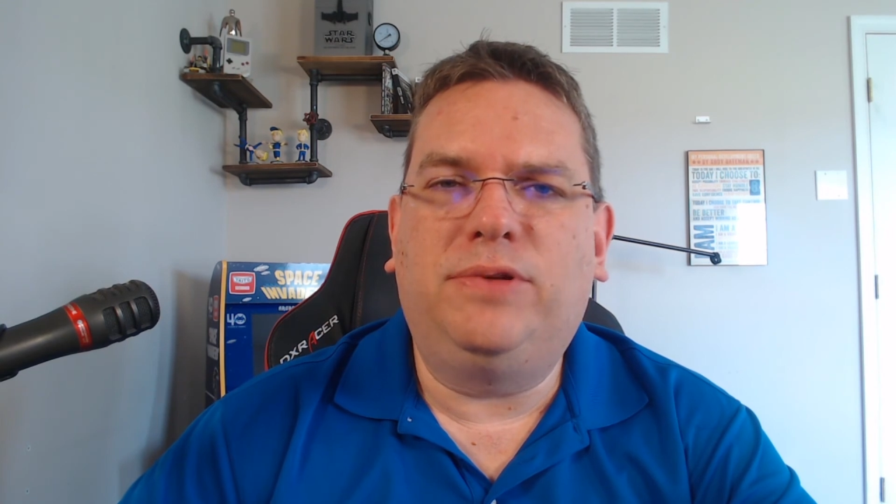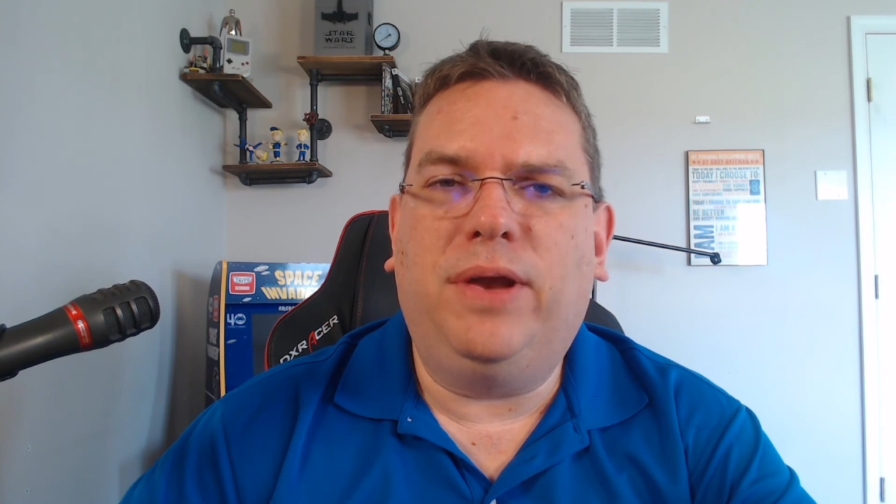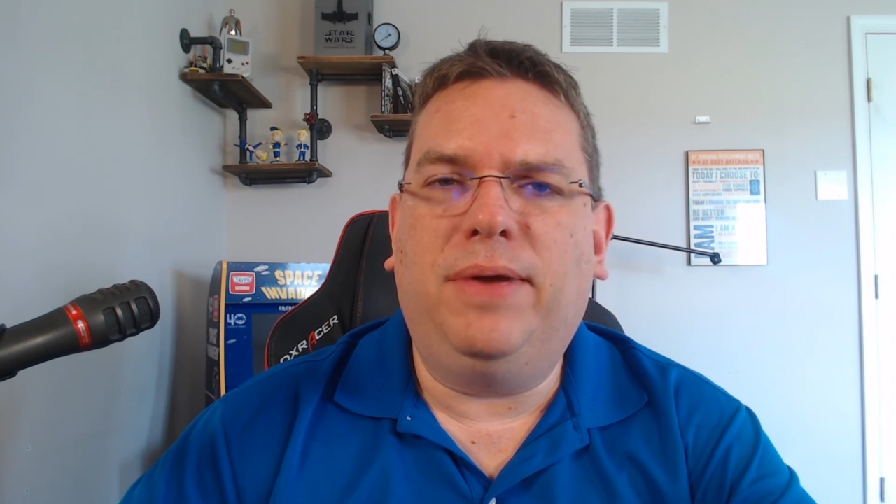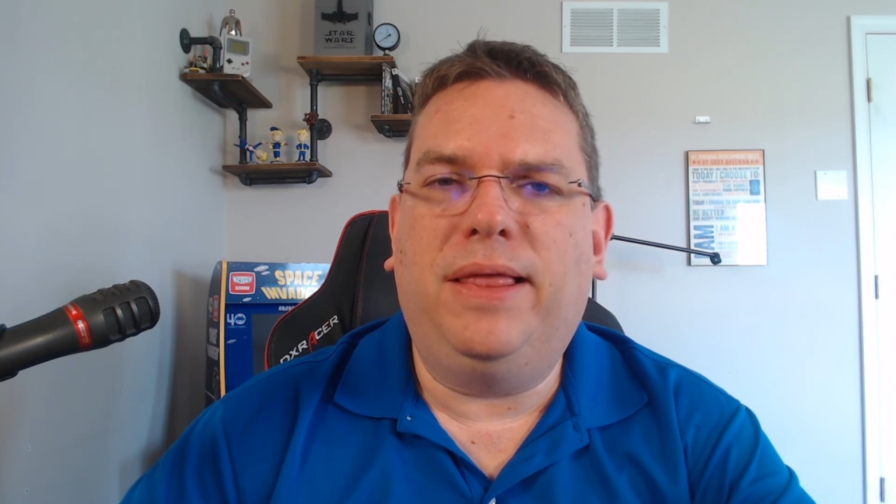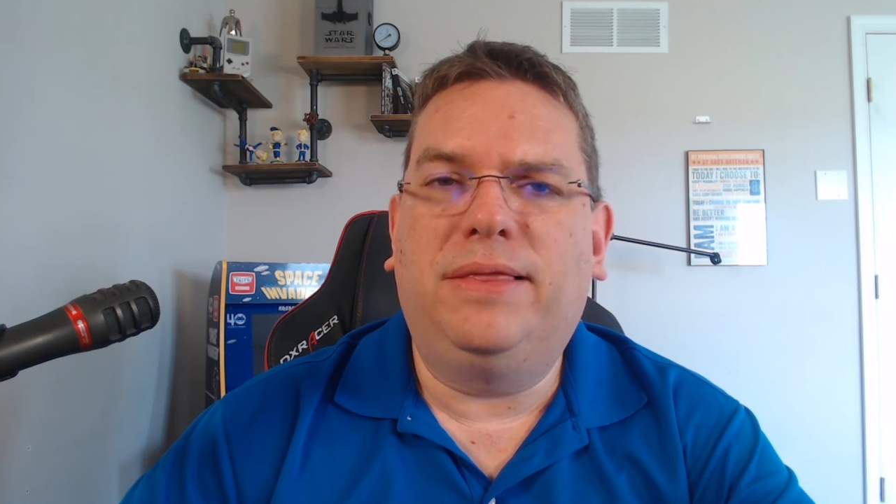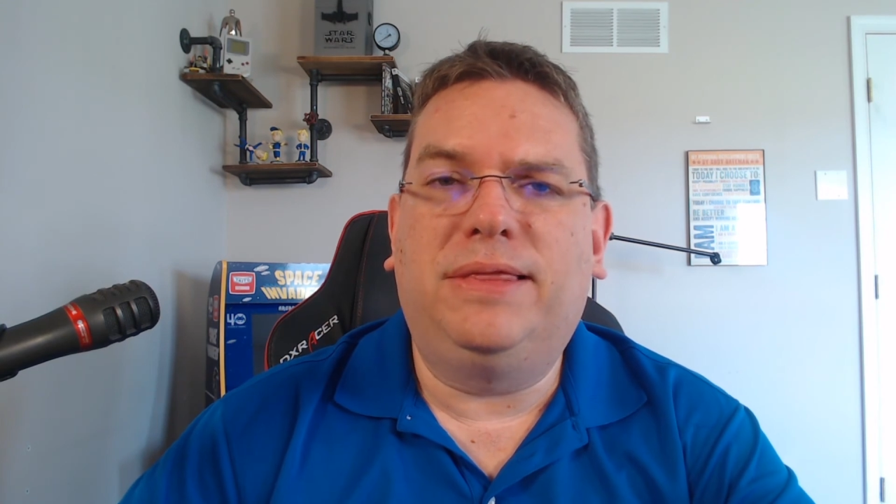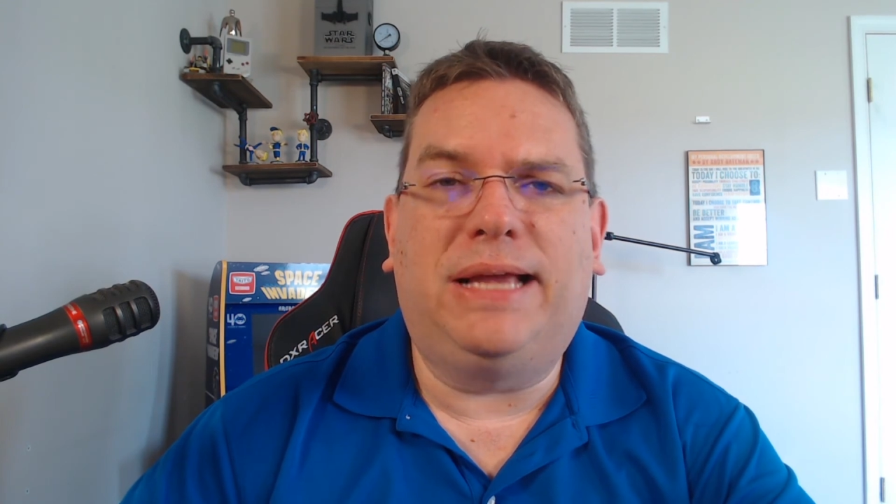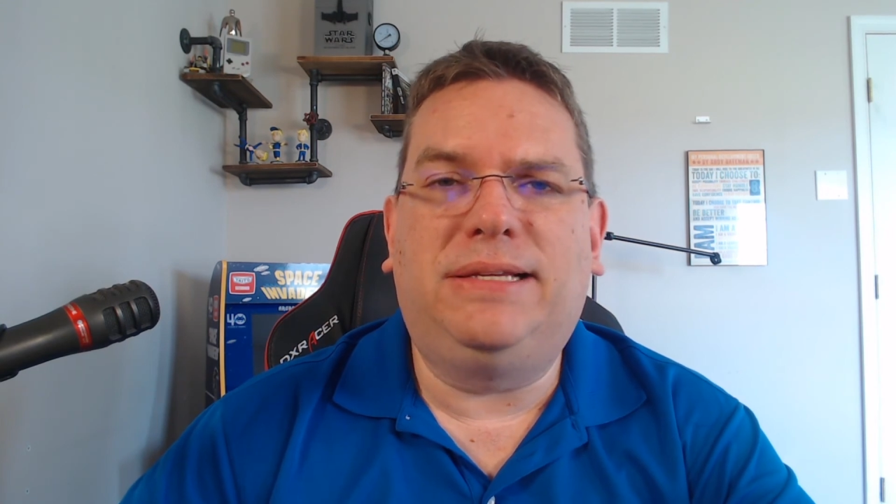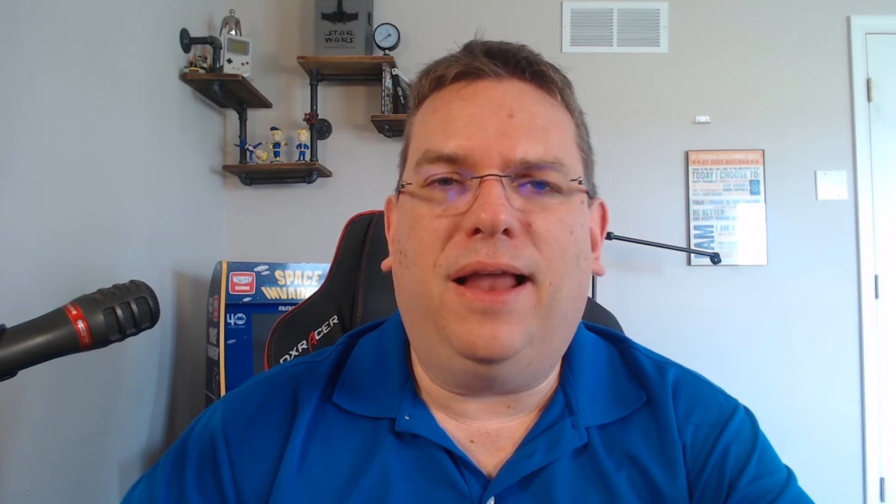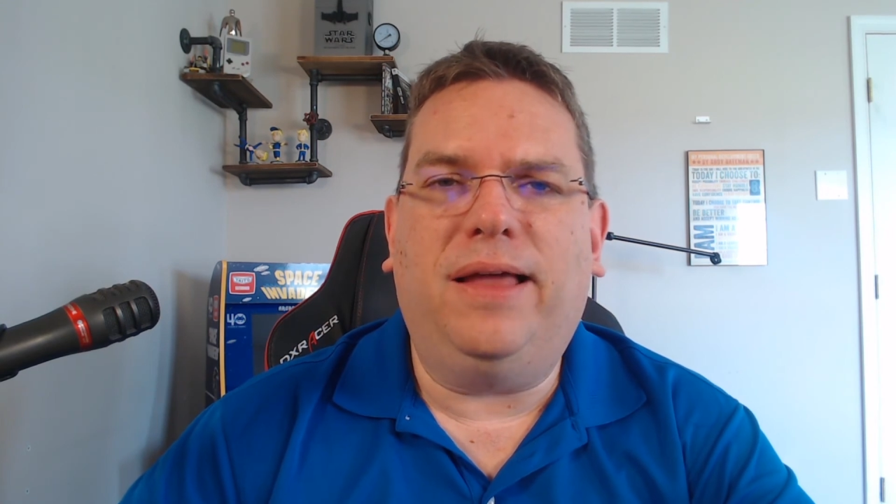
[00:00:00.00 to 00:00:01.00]
So anyway,
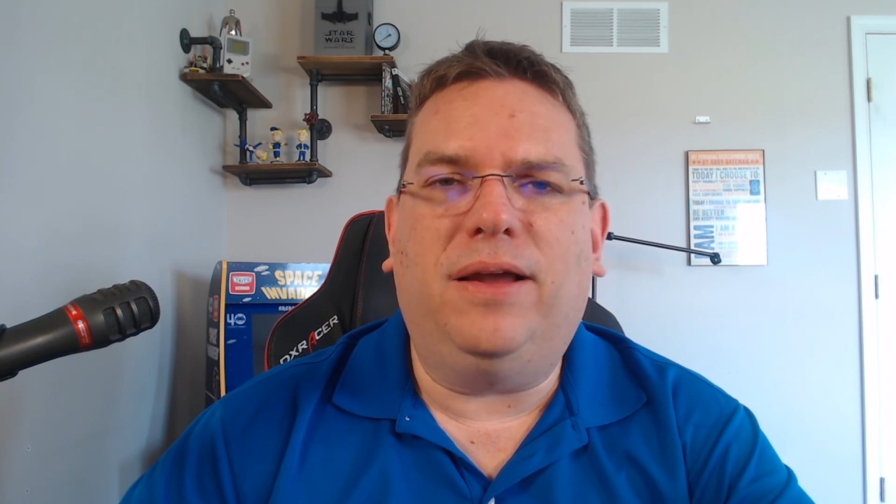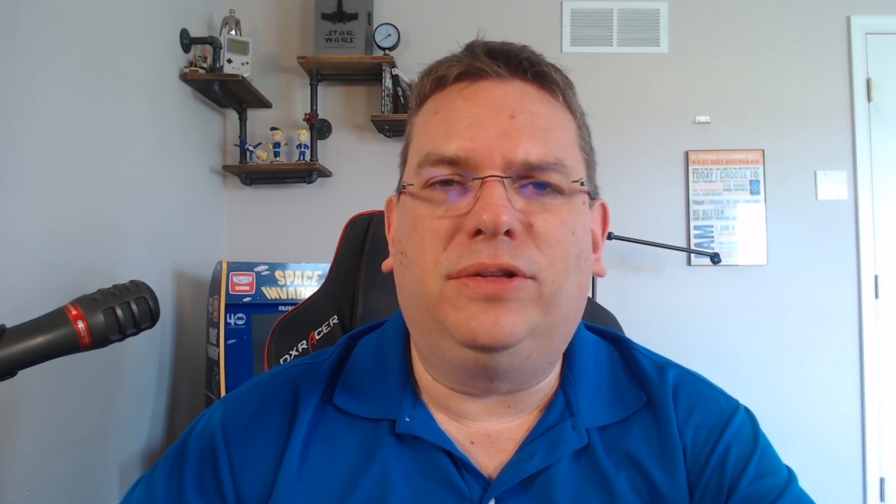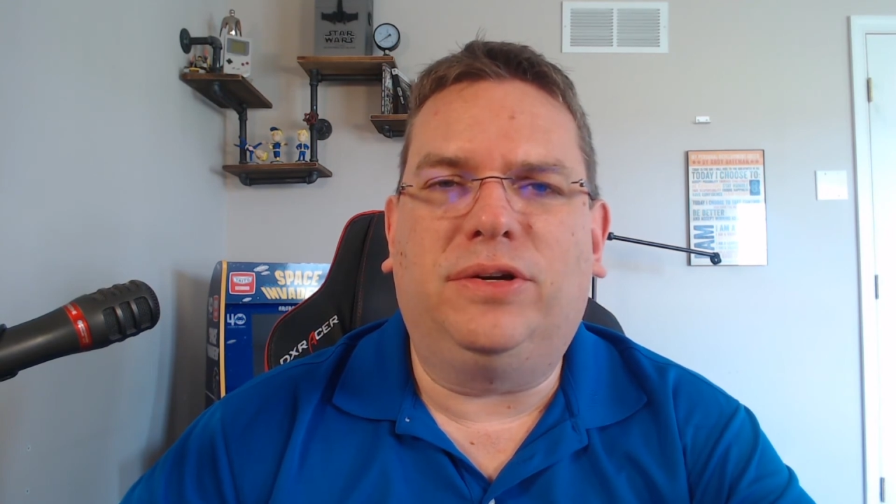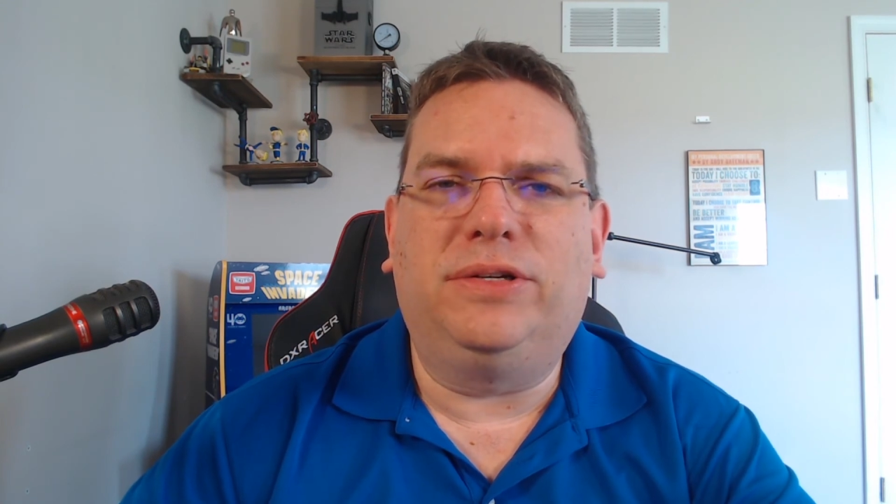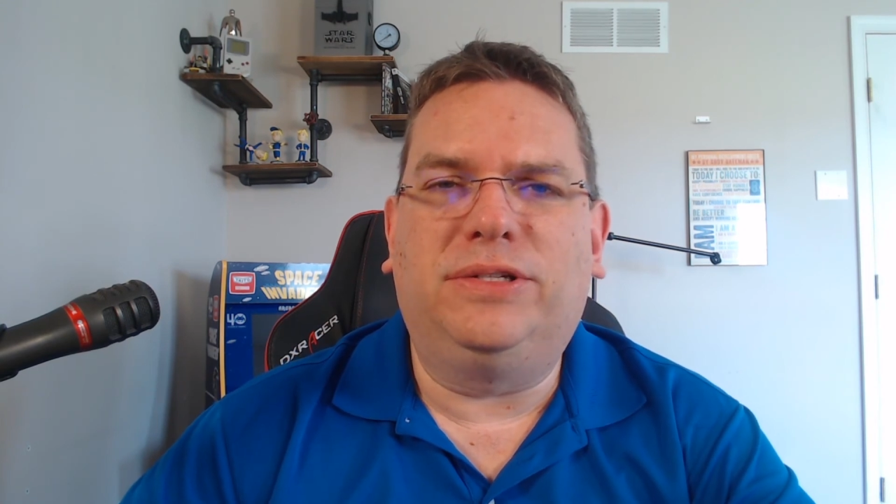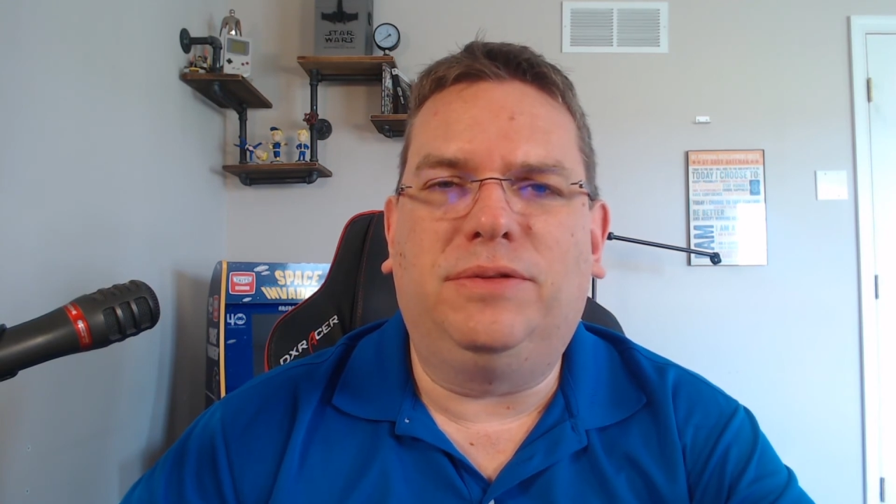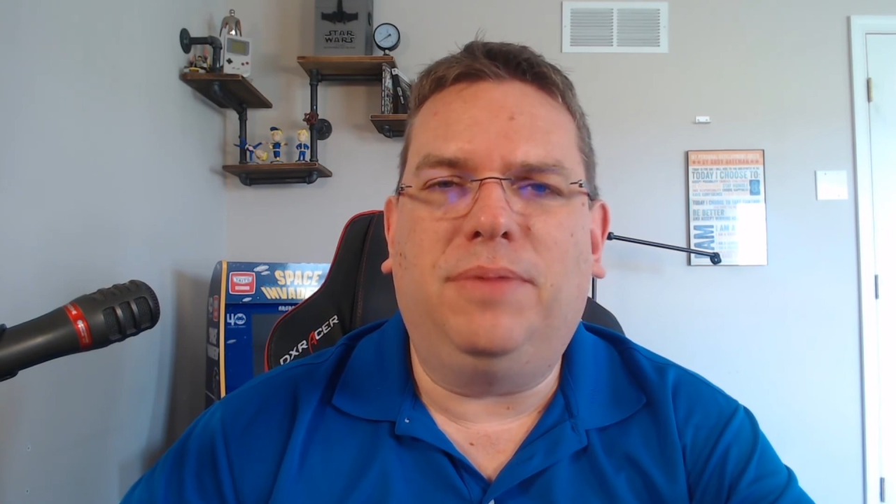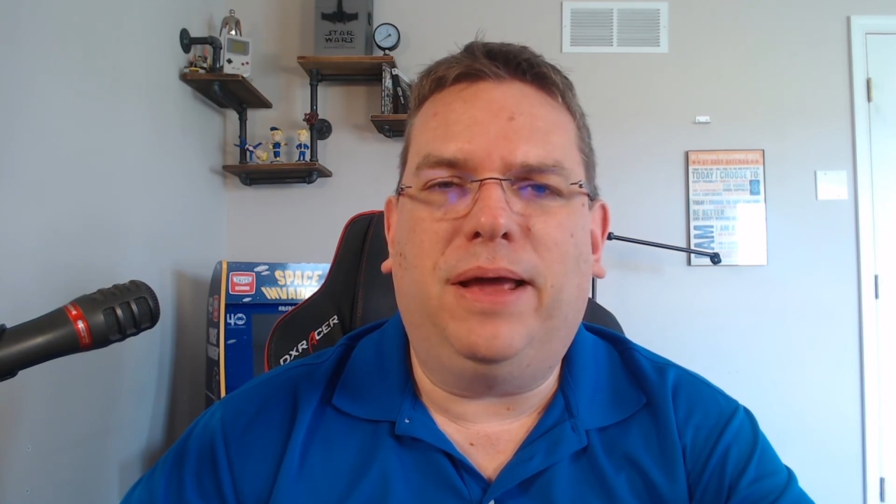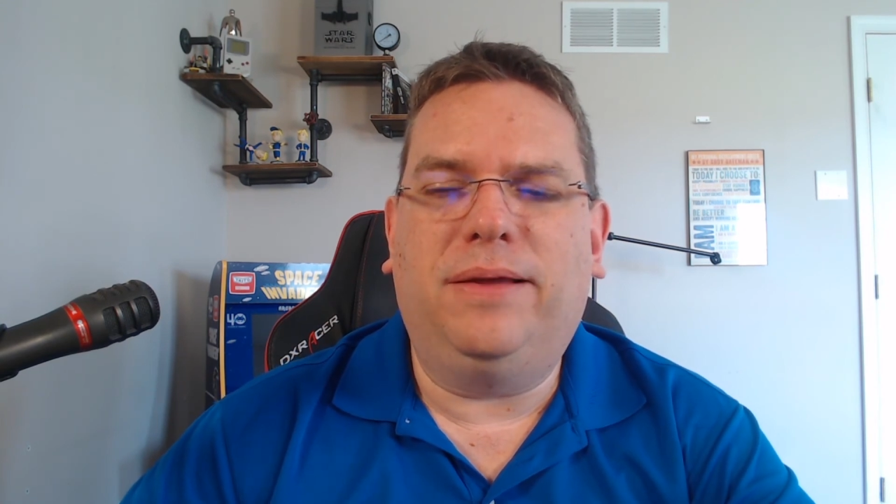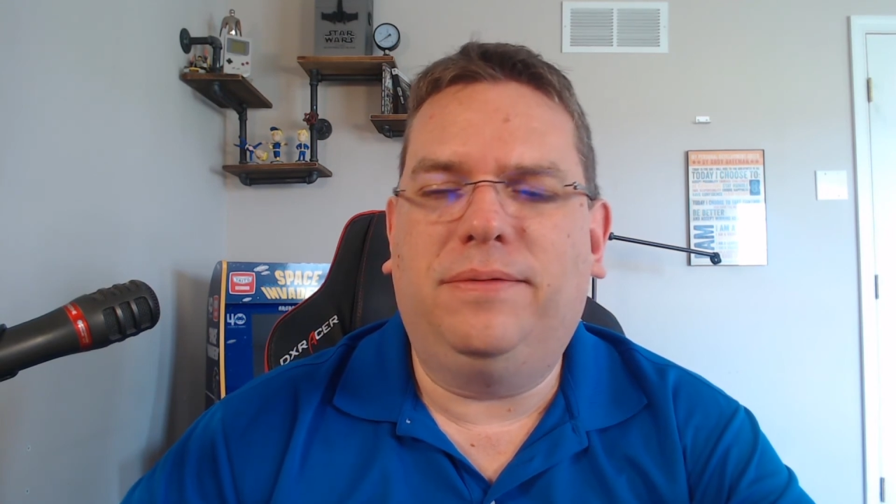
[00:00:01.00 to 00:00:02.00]
thanks a lot. I'll talk to you soon.